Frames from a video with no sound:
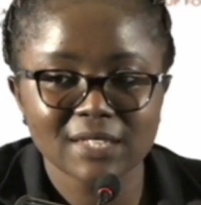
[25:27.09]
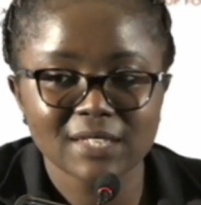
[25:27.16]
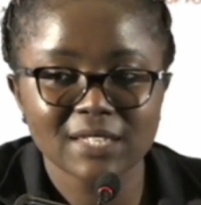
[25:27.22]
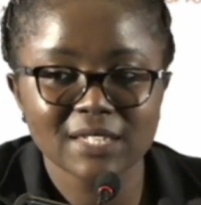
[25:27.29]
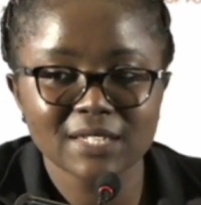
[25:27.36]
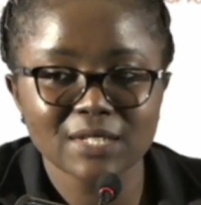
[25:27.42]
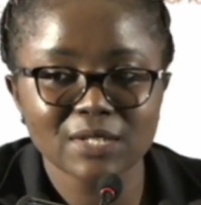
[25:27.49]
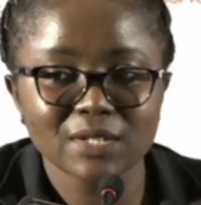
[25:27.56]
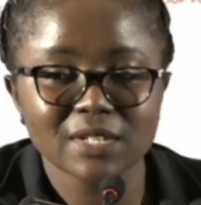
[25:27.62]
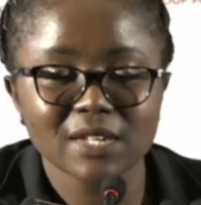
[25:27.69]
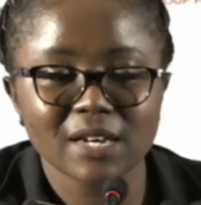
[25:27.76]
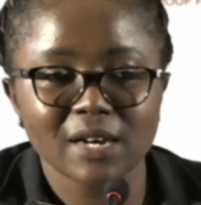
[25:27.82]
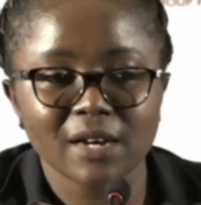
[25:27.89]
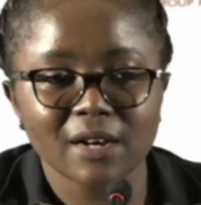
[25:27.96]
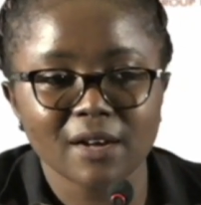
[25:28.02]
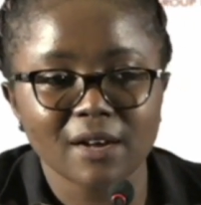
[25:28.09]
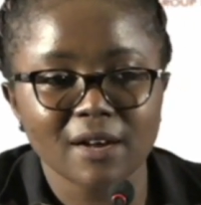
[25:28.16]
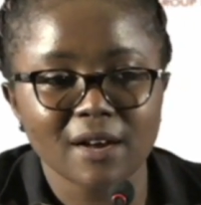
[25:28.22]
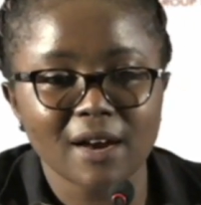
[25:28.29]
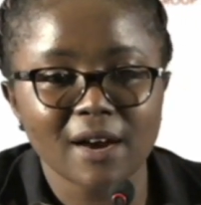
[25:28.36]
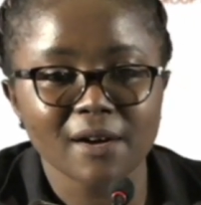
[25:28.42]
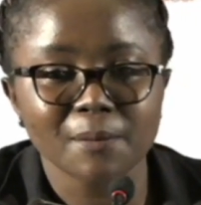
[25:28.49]
These
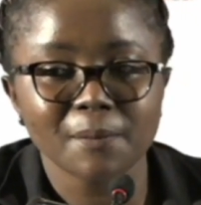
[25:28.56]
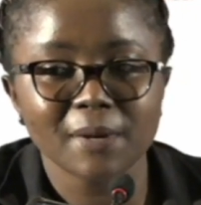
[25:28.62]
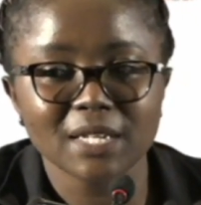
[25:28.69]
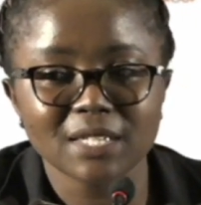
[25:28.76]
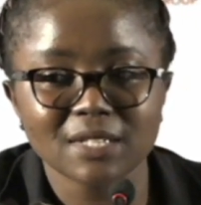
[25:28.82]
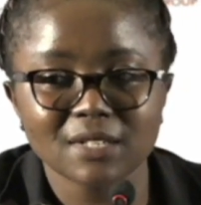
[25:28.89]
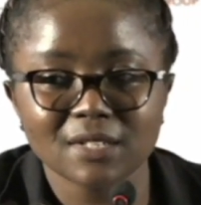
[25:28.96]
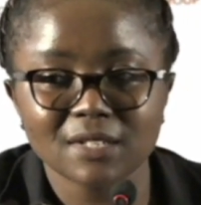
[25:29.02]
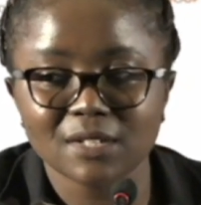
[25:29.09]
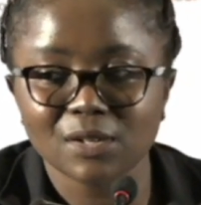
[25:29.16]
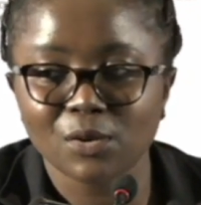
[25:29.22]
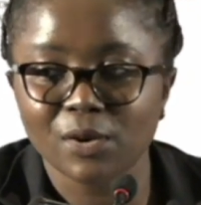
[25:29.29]
are based